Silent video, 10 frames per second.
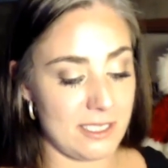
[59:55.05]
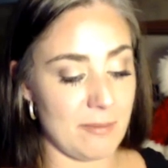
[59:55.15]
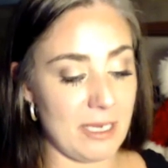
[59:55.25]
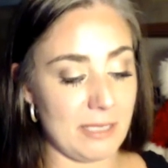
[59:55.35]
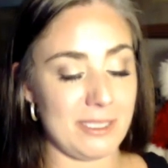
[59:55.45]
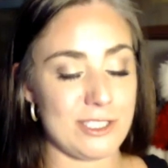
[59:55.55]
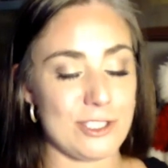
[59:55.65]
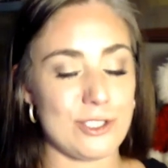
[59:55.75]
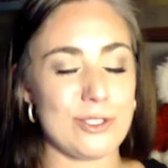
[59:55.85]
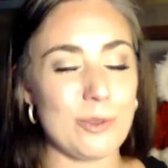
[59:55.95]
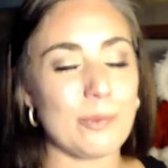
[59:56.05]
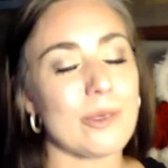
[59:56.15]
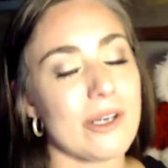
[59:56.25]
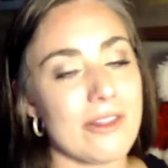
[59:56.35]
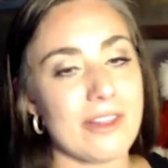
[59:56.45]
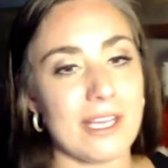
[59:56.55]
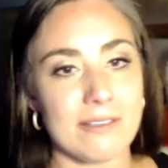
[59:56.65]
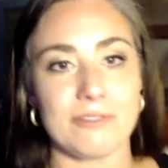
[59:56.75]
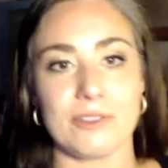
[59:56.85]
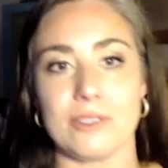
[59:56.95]
it made me super
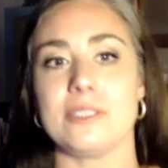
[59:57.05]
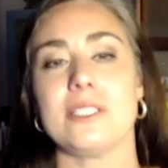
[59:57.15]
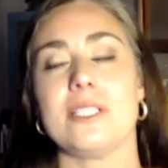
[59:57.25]
thankful